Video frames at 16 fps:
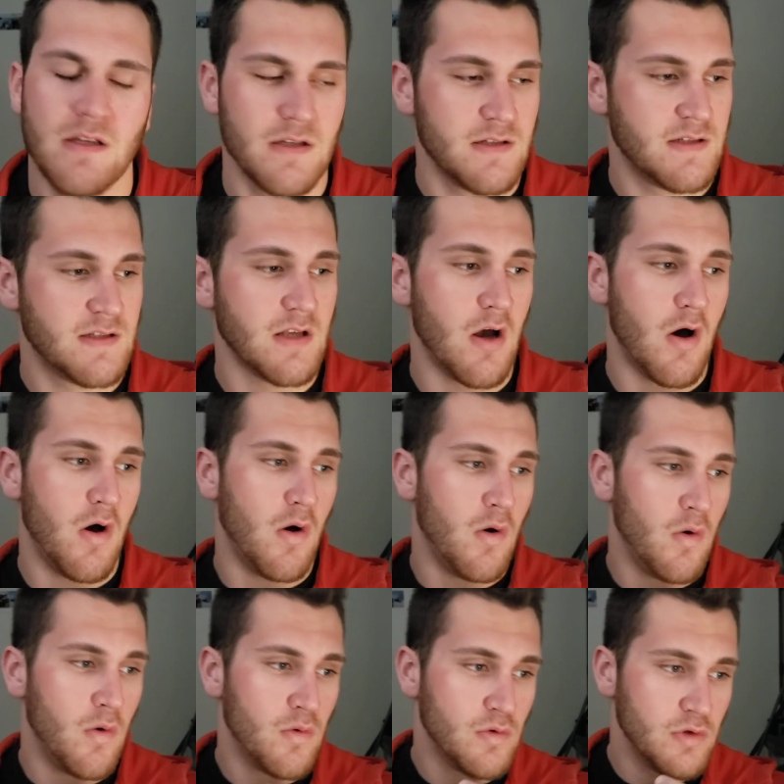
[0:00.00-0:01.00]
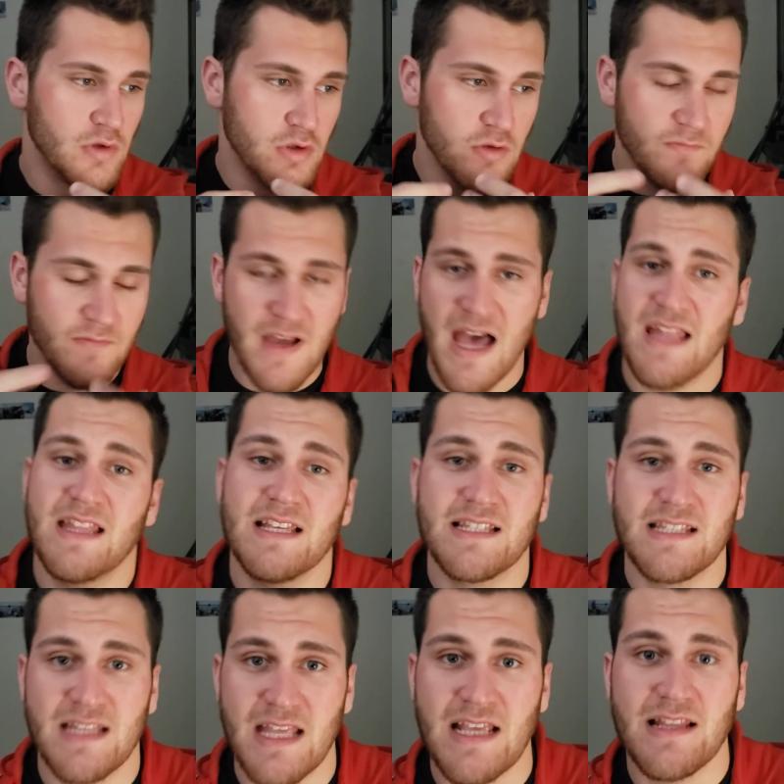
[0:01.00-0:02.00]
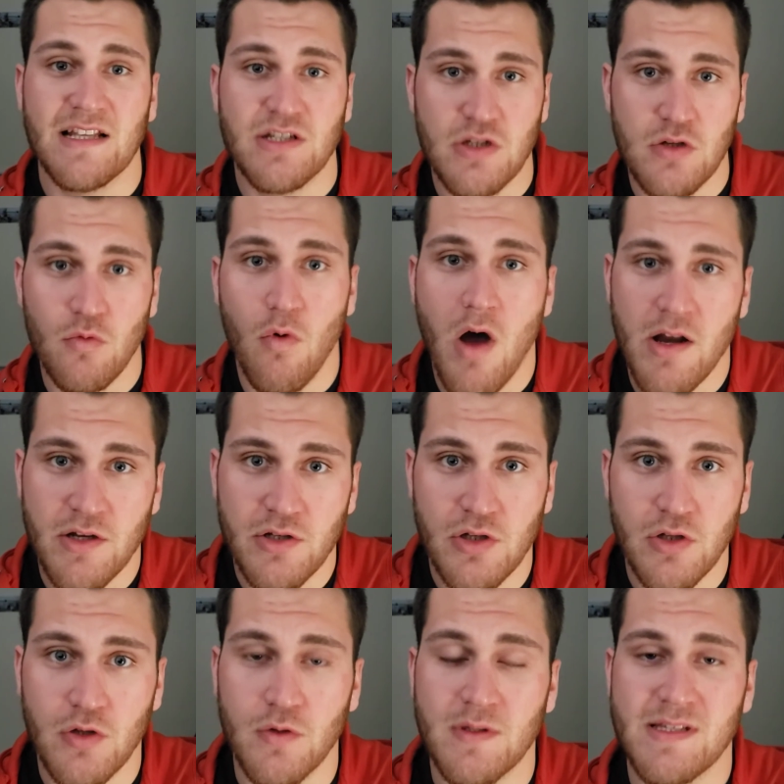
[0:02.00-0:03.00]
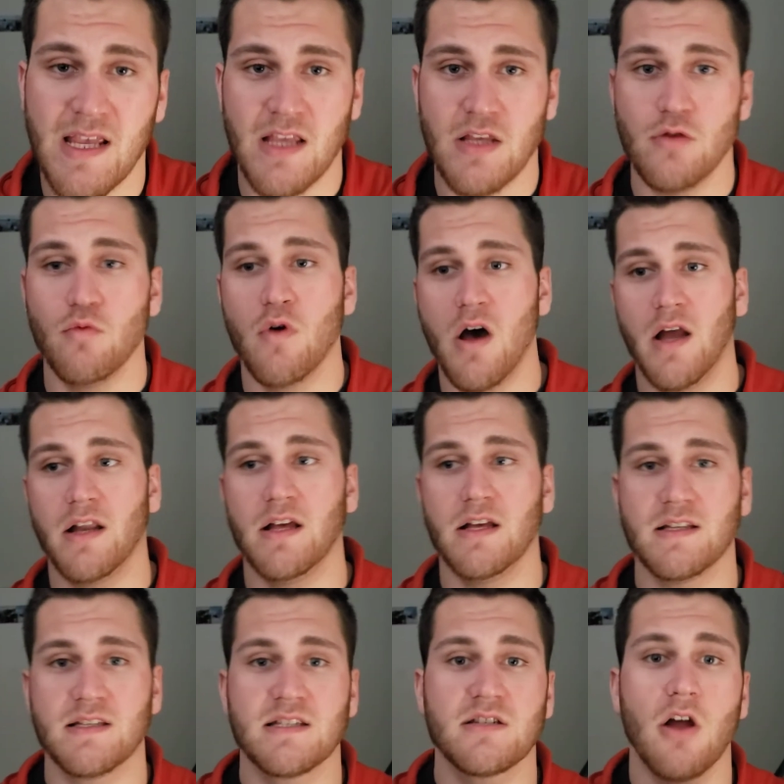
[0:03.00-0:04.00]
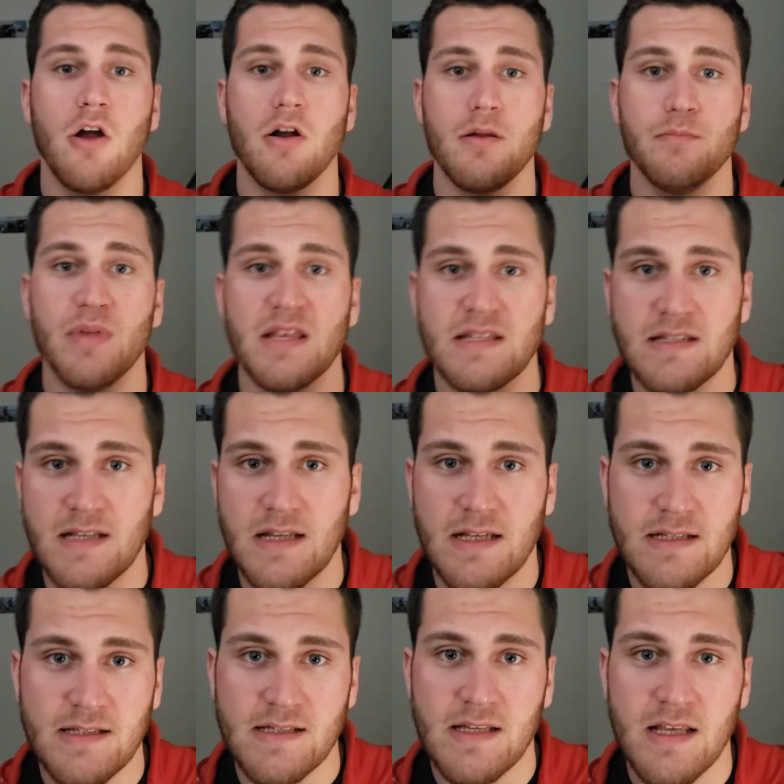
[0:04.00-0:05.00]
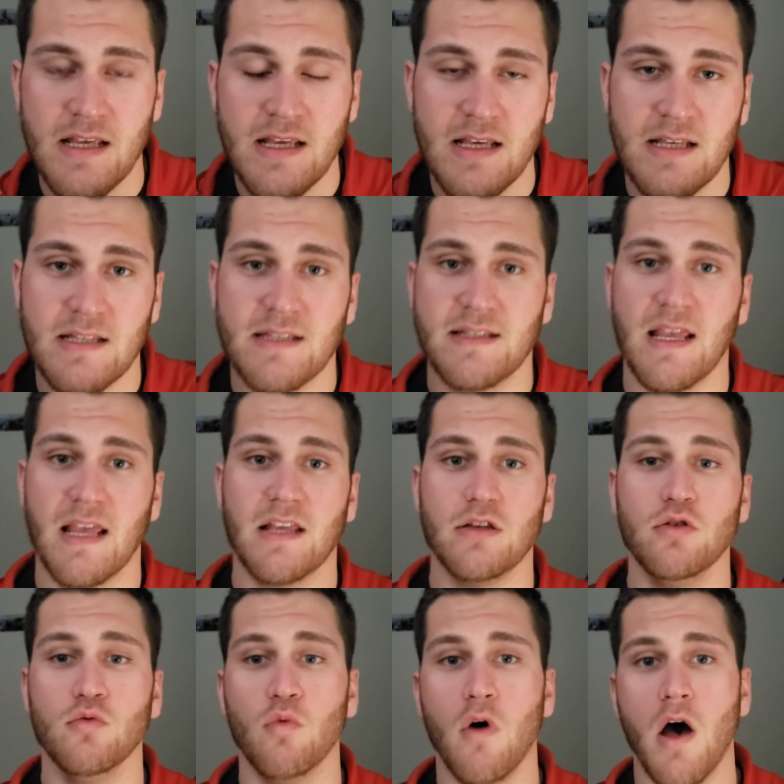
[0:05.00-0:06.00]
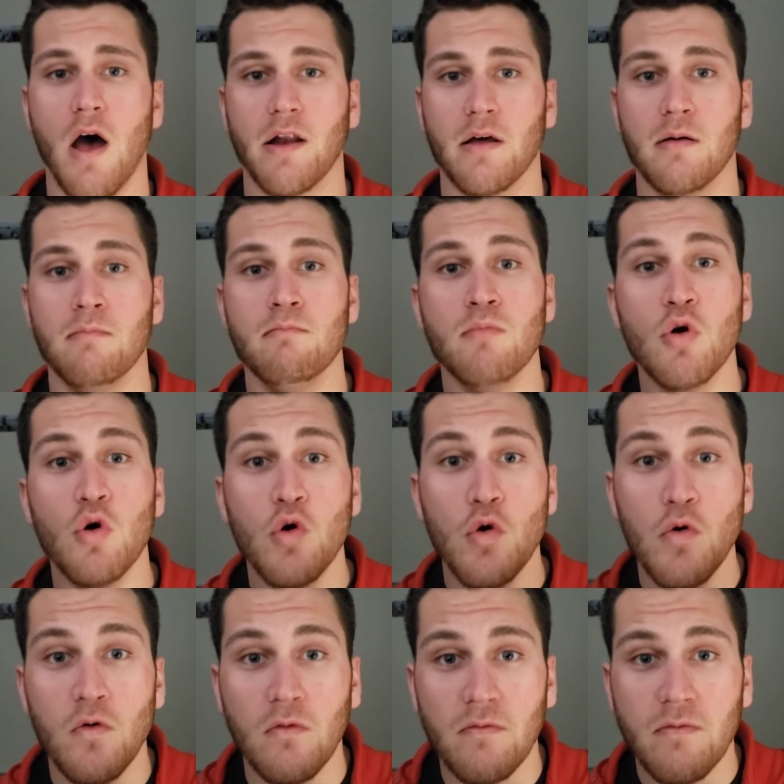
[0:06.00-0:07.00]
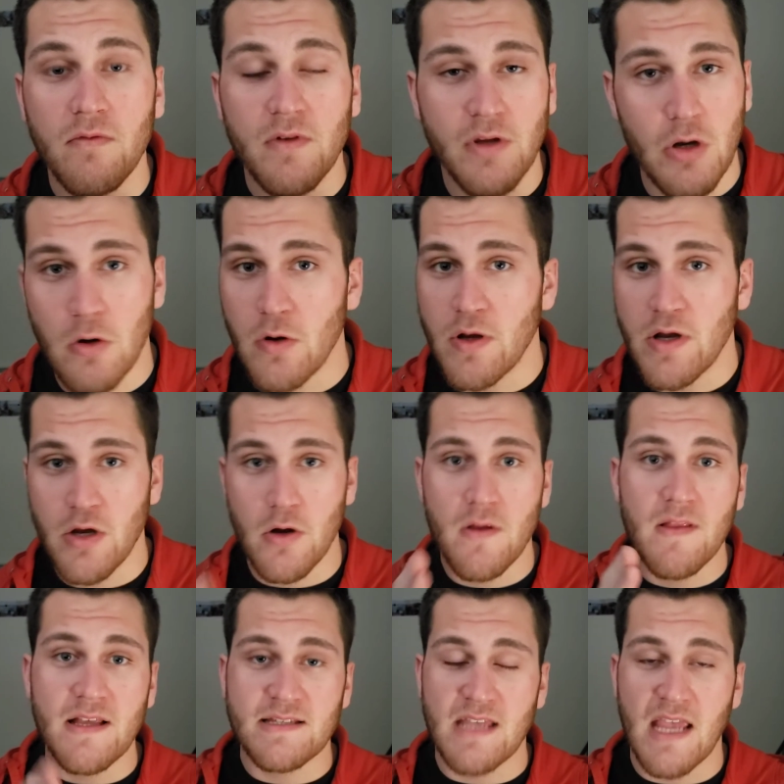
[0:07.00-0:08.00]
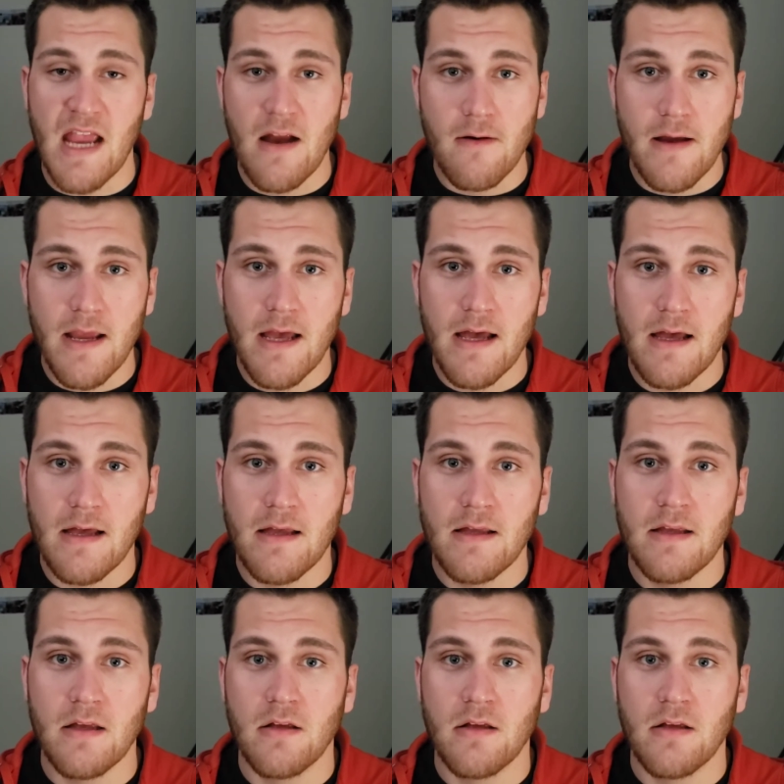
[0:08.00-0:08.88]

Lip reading: So you've got this thing that you want to do. Say you want to start a business. Say you want to move. You're in this area.